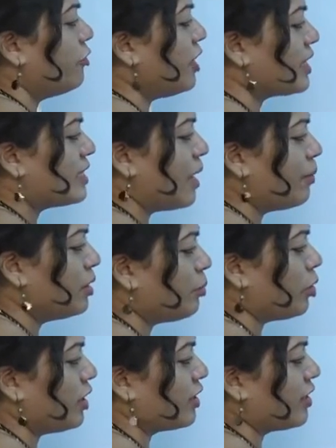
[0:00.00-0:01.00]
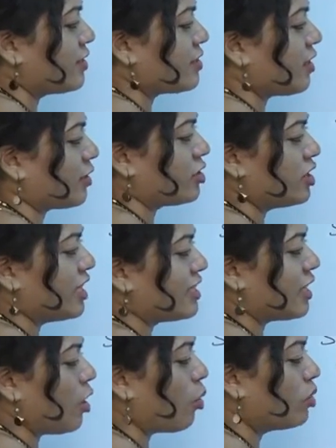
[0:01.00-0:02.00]
you examine the pollen grain structure, it has
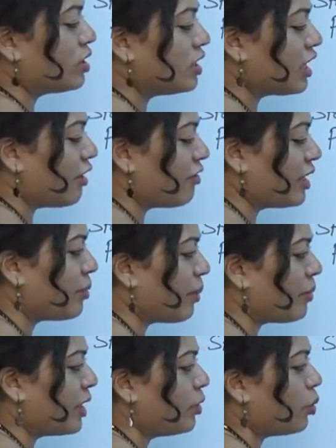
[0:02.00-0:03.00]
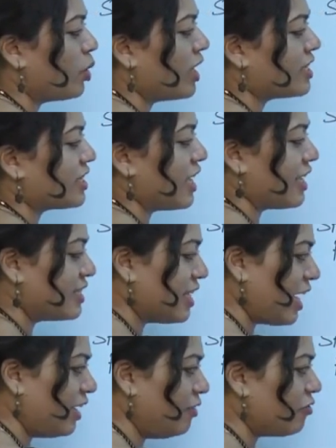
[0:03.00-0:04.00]
an outer covering membrane known as
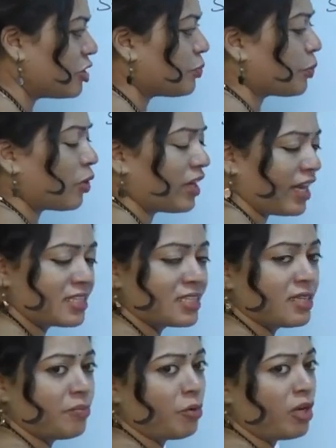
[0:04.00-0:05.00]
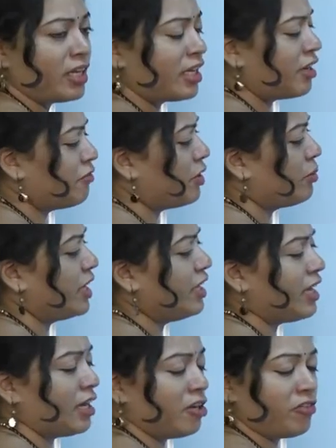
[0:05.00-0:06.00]
exine, which protects the pollen grain from any
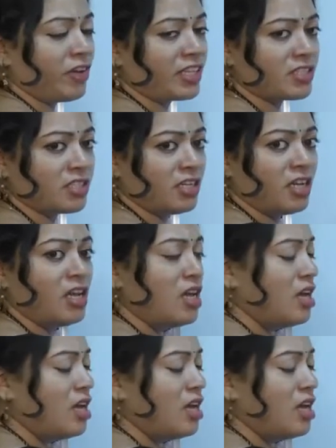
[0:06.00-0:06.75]
kind of external